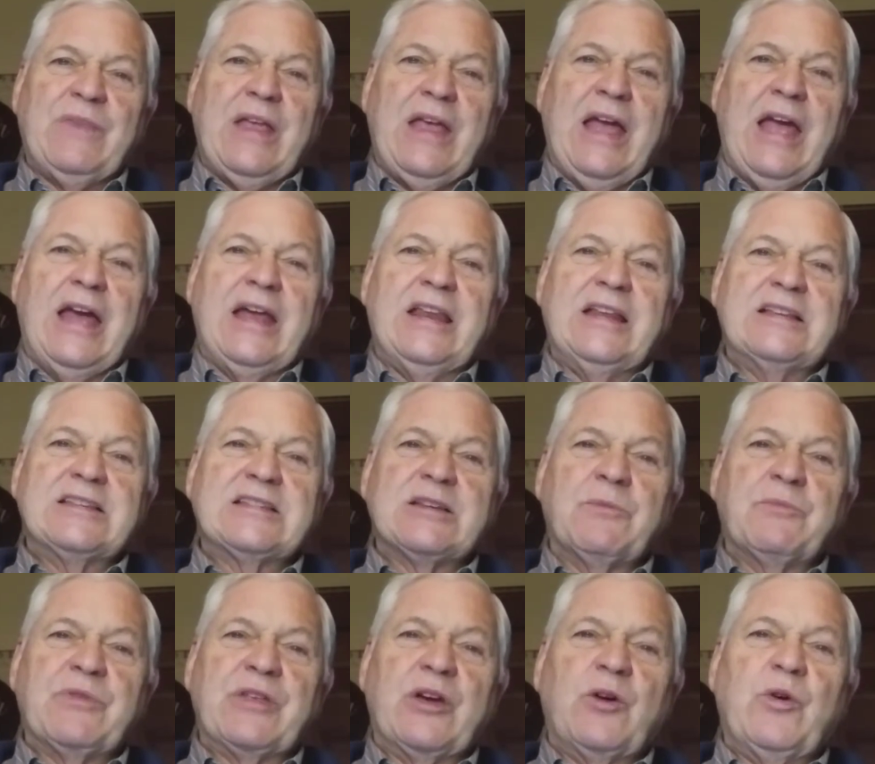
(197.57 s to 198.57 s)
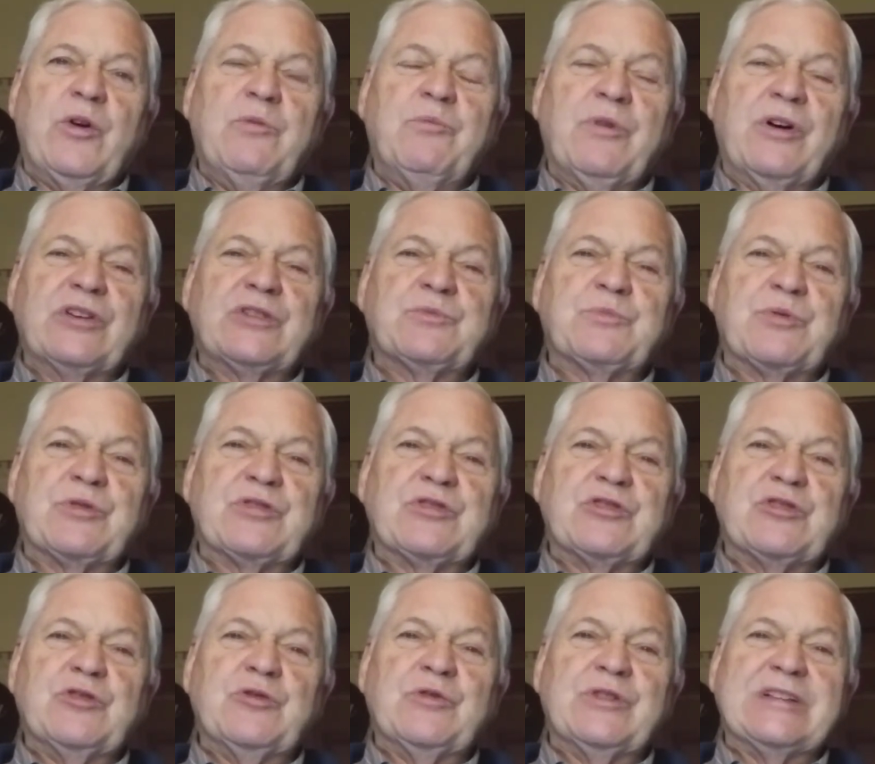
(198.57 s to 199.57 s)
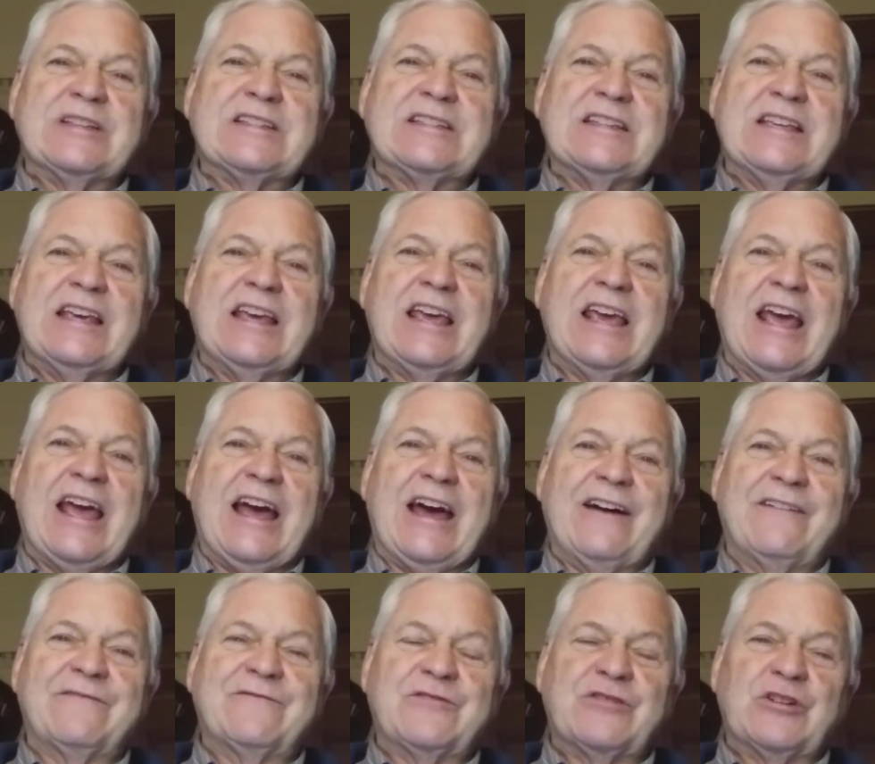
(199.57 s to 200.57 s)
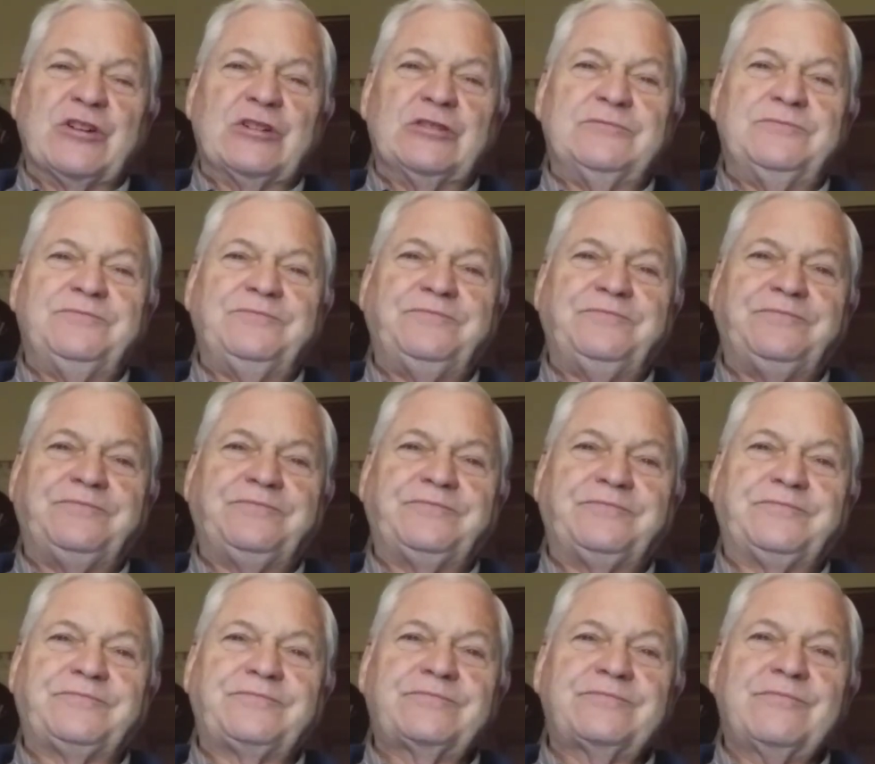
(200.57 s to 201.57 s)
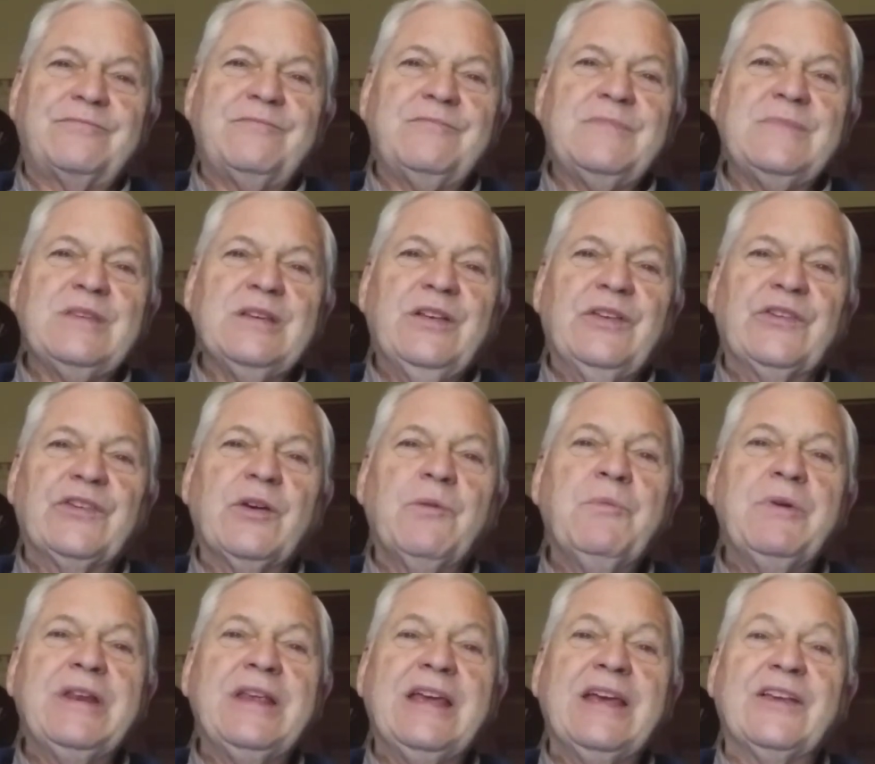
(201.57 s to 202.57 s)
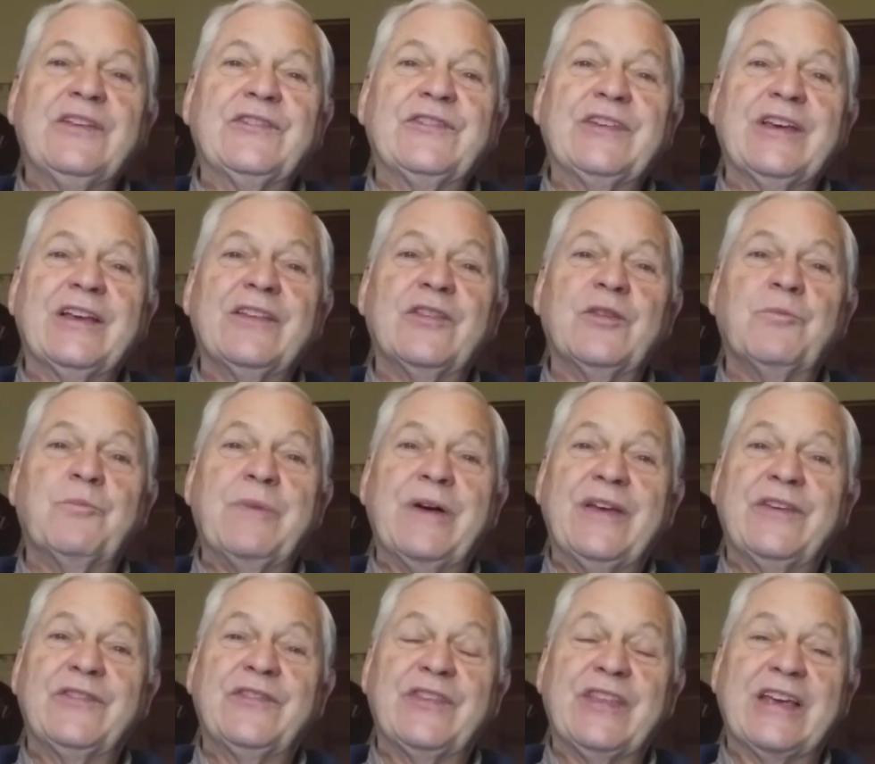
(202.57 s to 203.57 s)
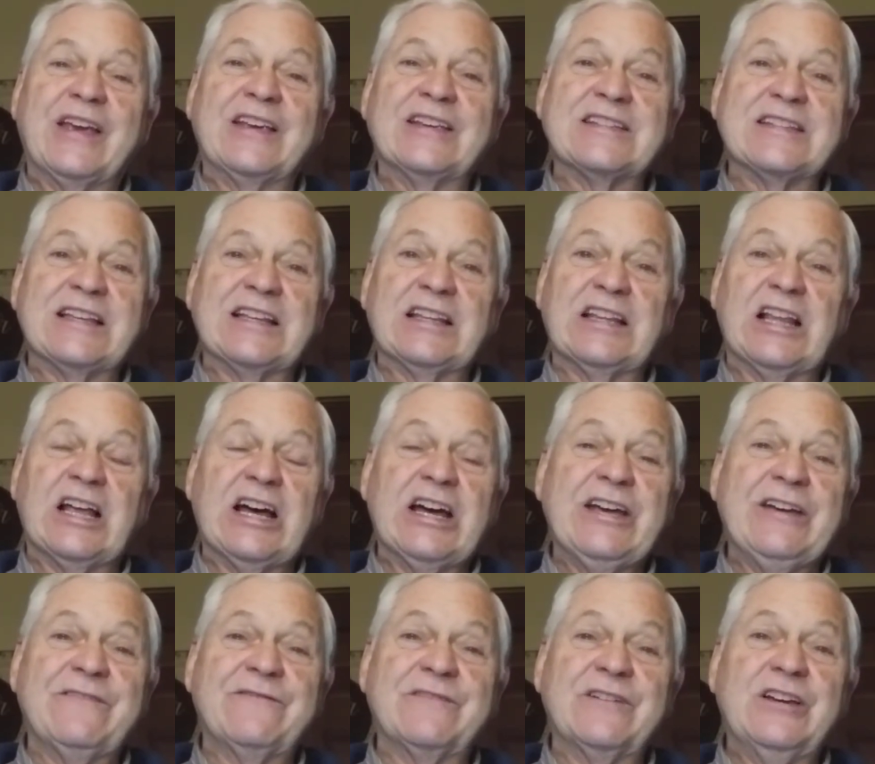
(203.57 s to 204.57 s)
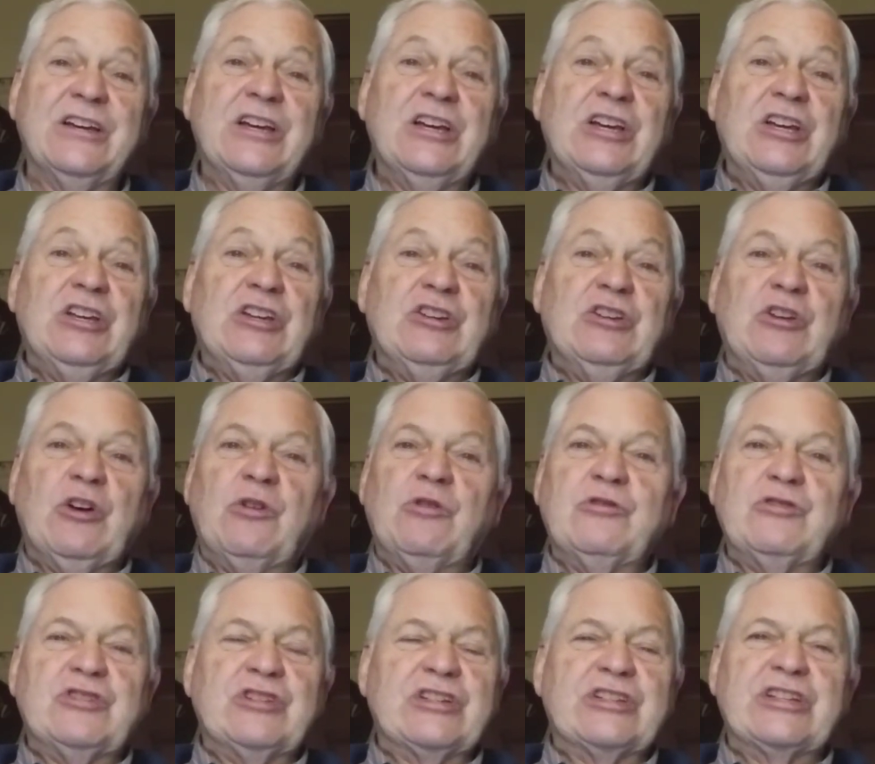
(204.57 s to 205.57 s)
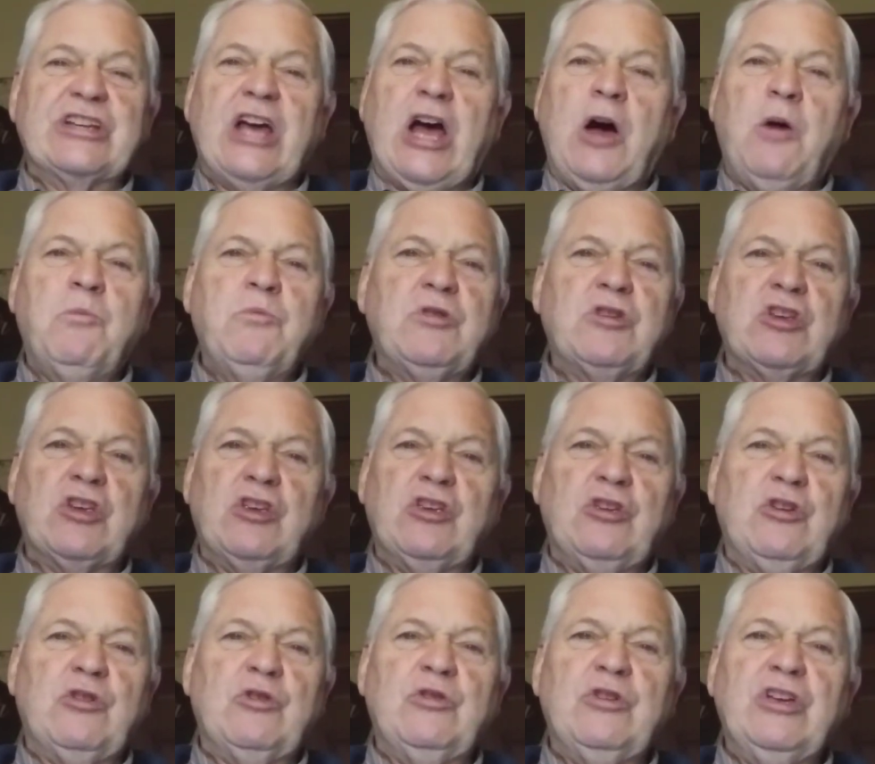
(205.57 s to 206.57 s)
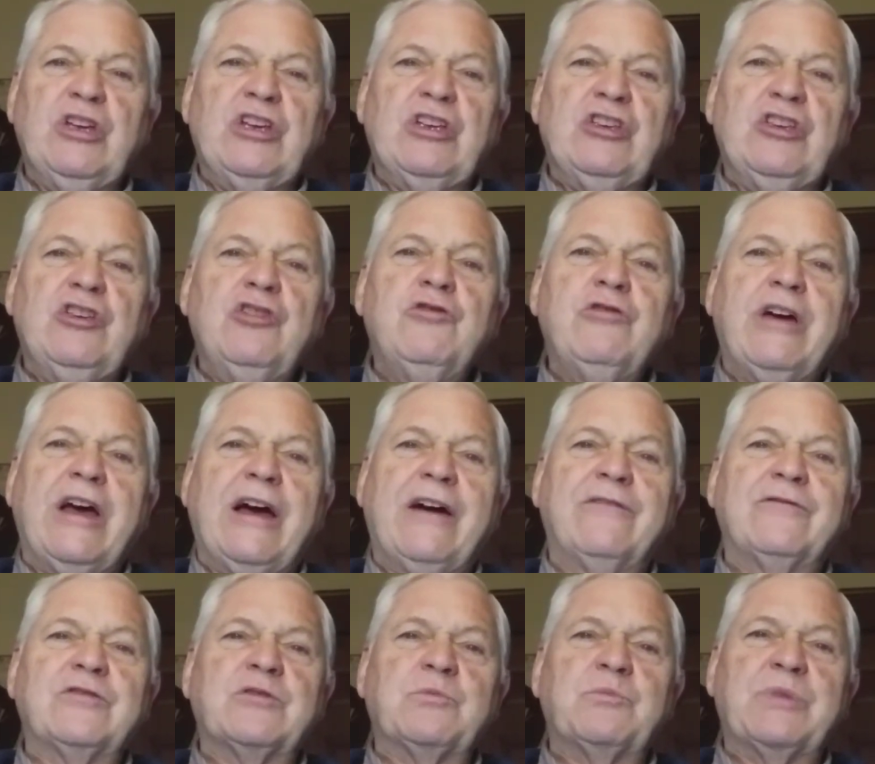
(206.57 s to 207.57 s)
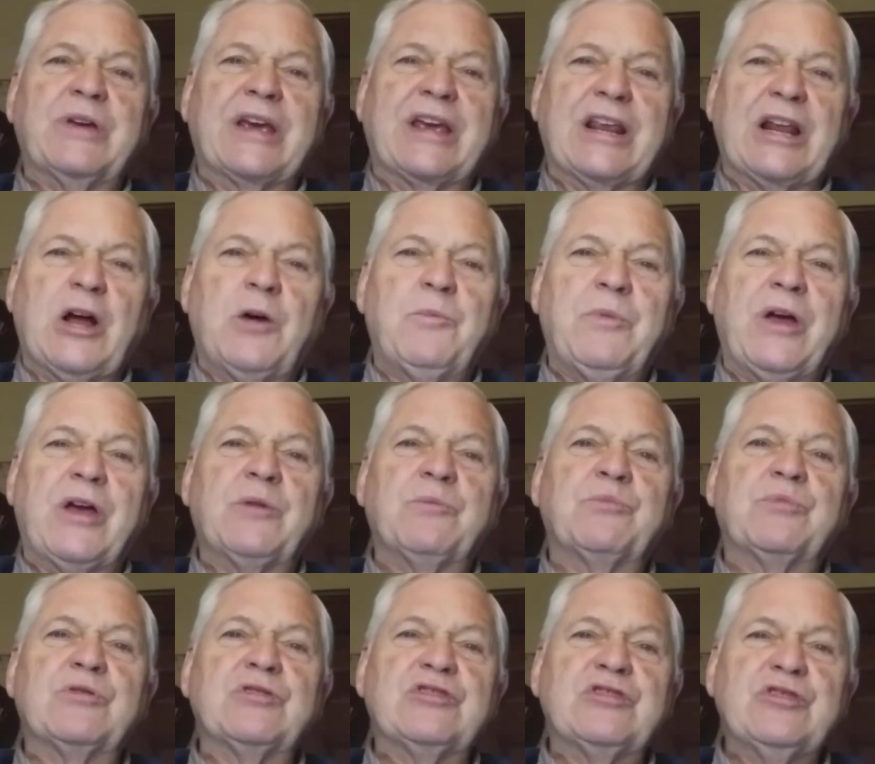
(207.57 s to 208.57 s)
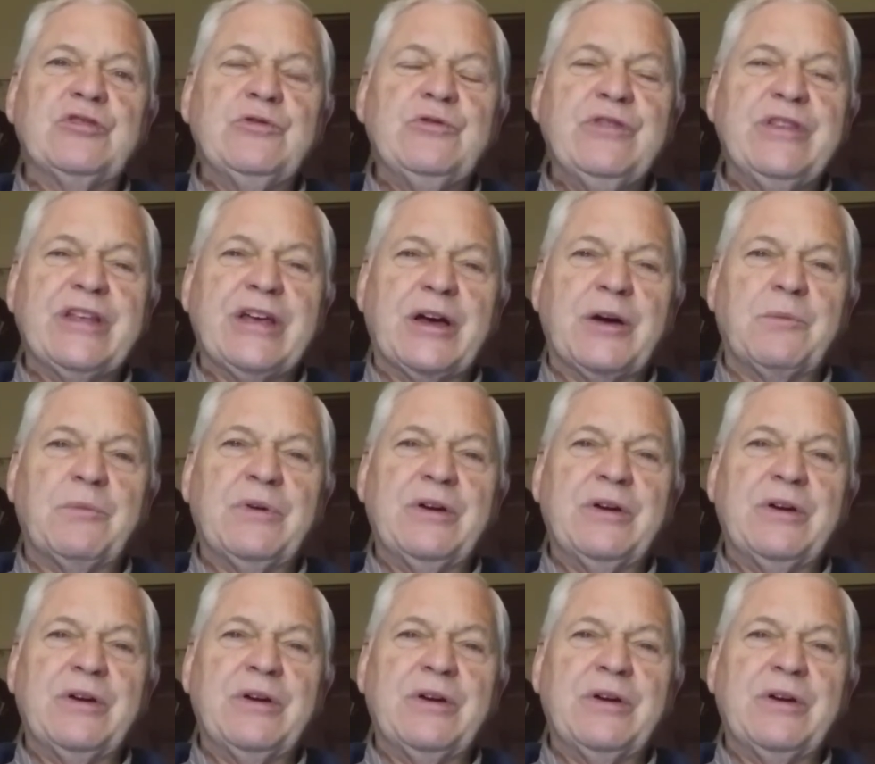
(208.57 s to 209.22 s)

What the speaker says: And it's something we must pursue and seek after. Somebody has said the best things in life don't just come to you. You have to pick it up and pursue them.